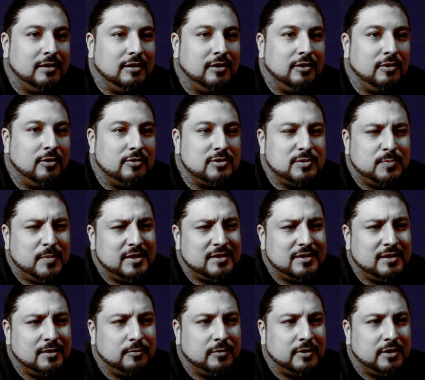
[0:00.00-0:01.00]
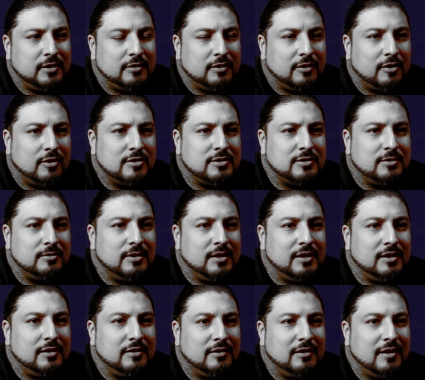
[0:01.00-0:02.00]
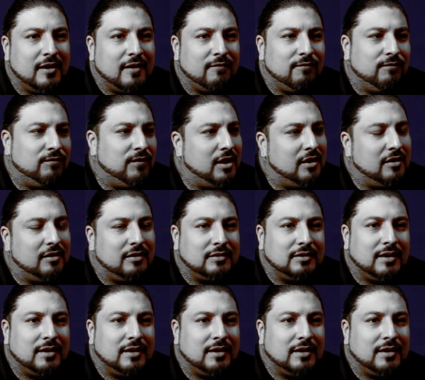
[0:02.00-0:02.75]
you know, especially when you're incarcerated, you're like, fuck